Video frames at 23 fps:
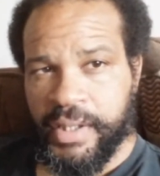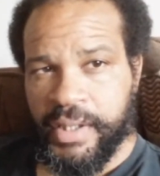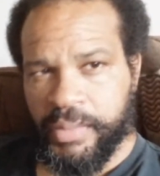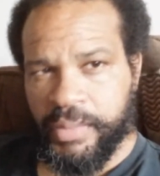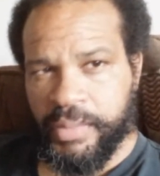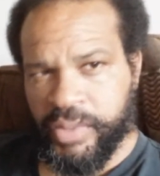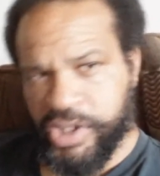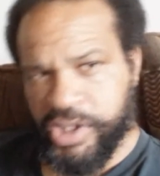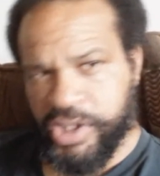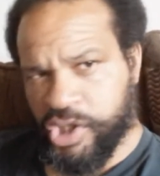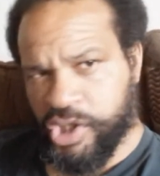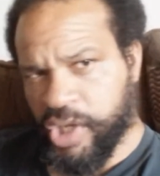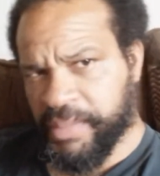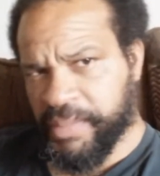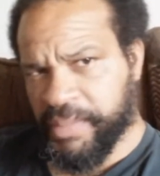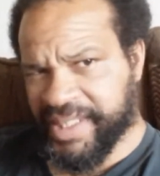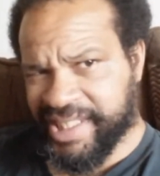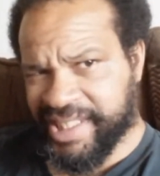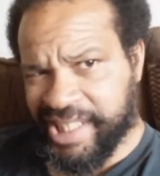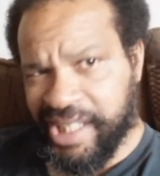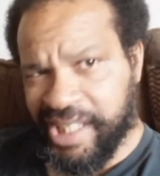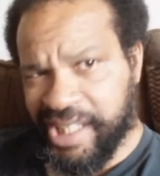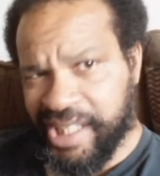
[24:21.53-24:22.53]
But when you're talking about
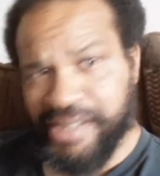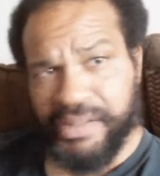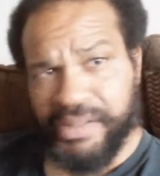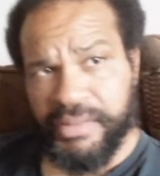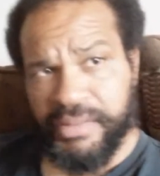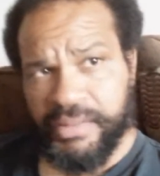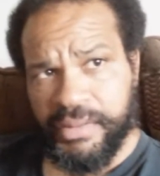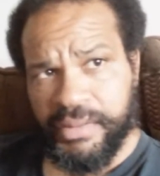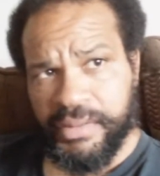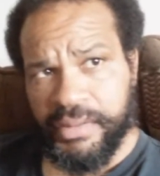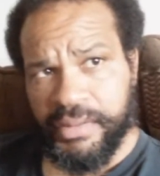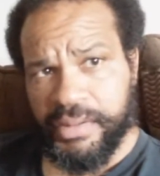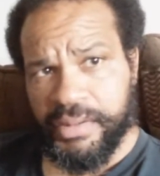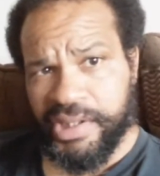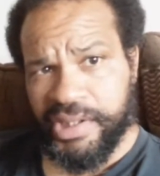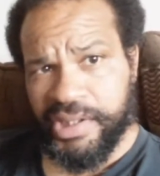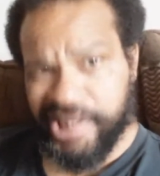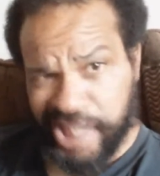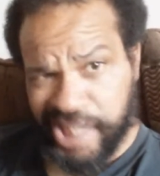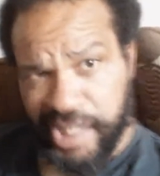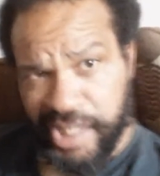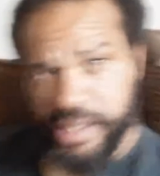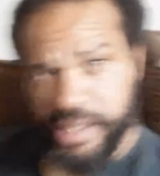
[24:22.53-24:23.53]
skill,
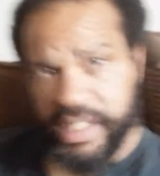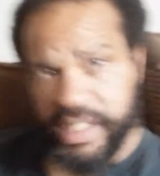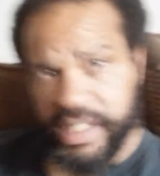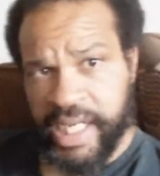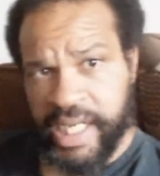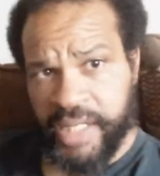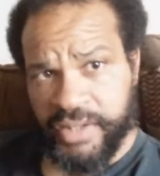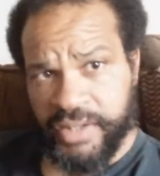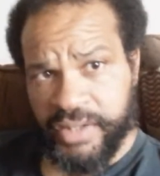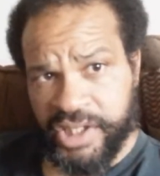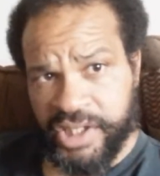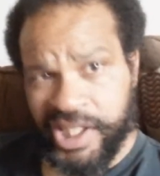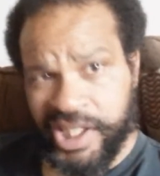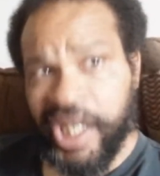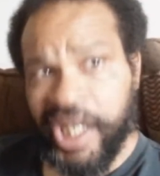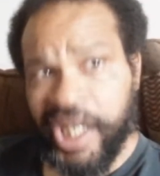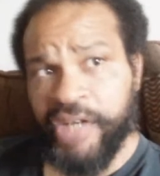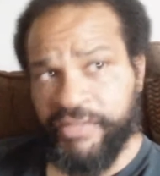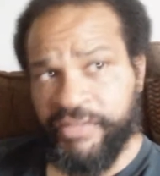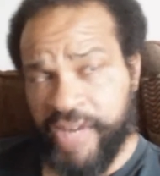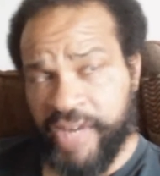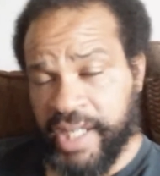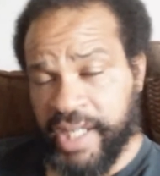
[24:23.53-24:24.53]
skill now,
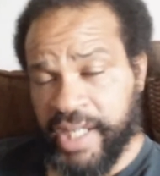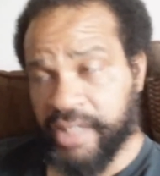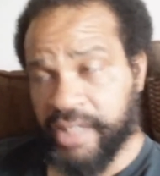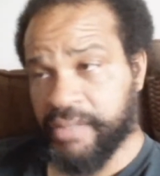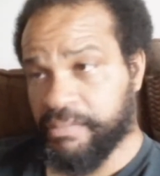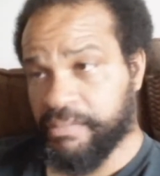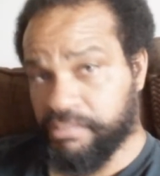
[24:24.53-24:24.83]
skill fight,